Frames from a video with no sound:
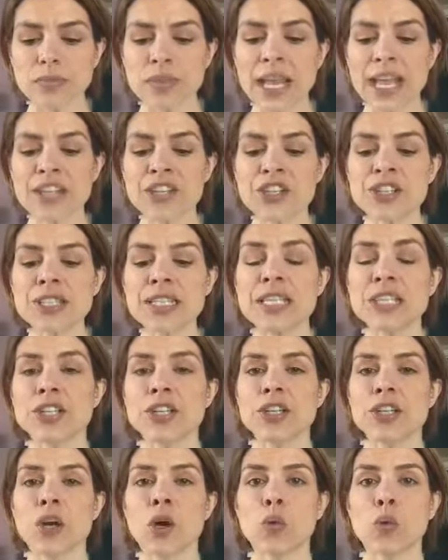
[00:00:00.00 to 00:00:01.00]
You just need to
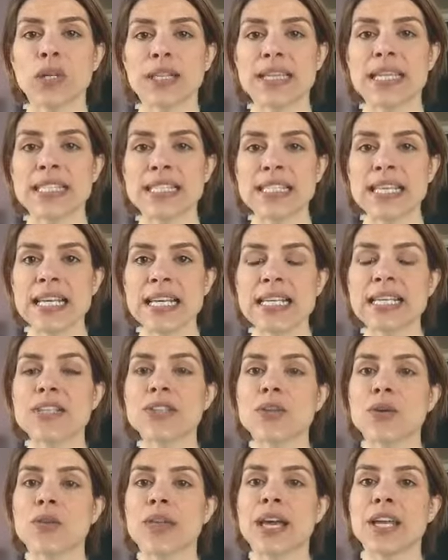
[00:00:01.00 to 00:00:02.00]
know what this is
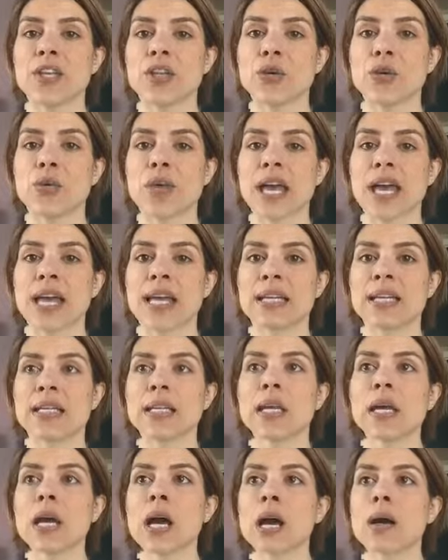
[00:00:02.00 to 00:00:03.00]
so that you can
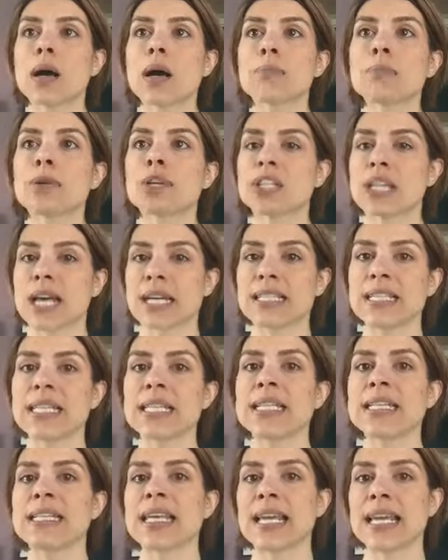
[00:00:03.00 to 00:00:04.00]
protect it
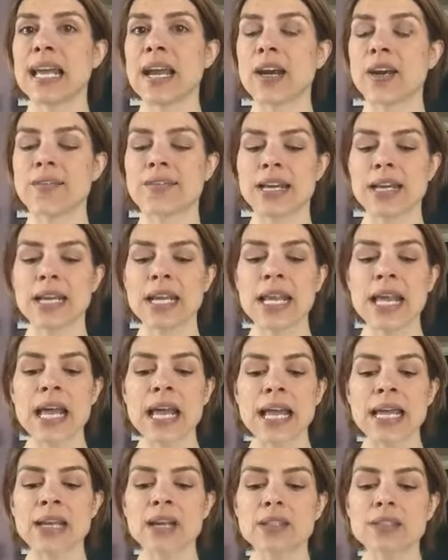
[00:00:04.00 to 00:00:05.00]
and take care of it.
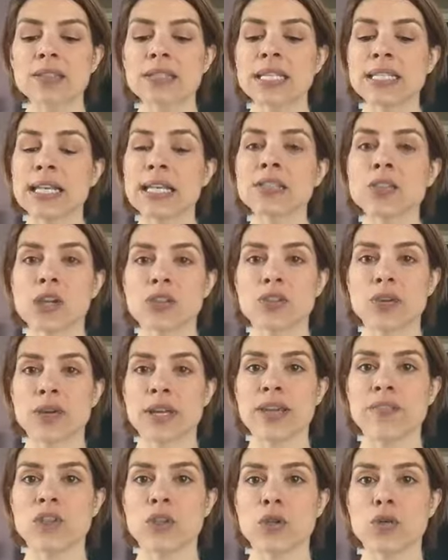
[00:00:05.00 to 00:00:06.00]
It does also
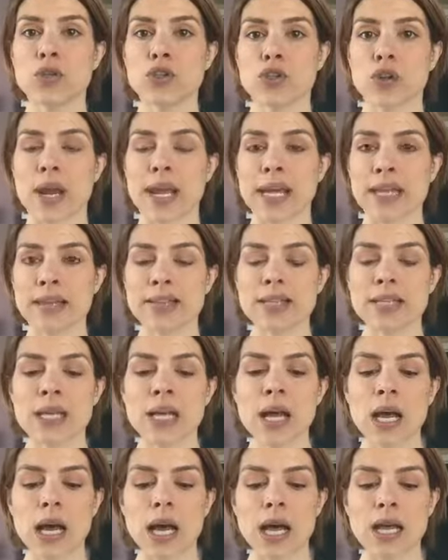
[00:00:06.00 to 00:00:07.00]
give you strengths.
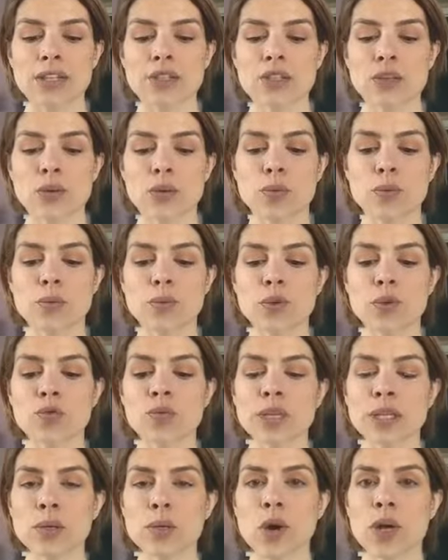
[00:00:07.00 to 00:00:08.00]
So you
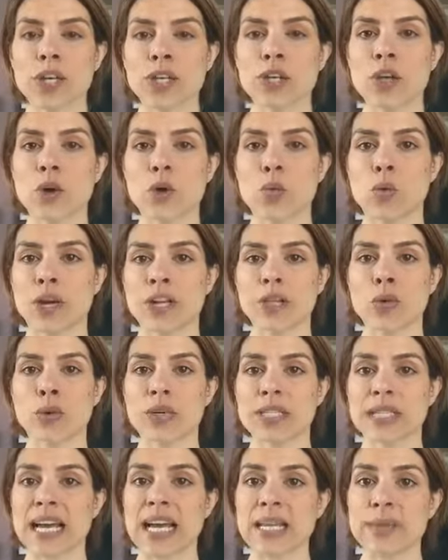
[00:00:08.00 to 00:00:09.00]
really want to know what your
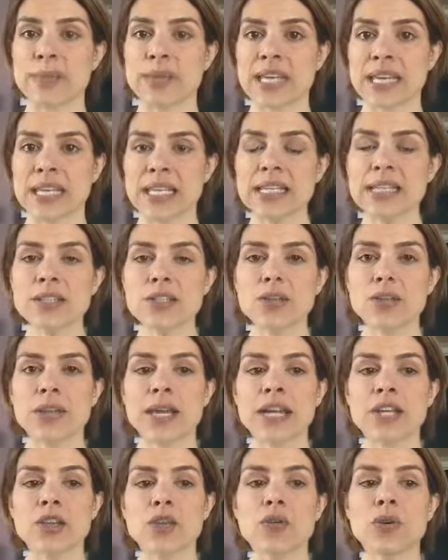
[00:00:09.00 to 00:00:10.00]
type is so
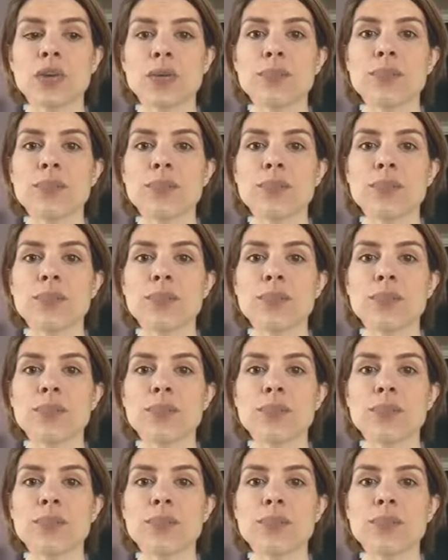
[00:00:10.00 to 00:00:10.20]
that you can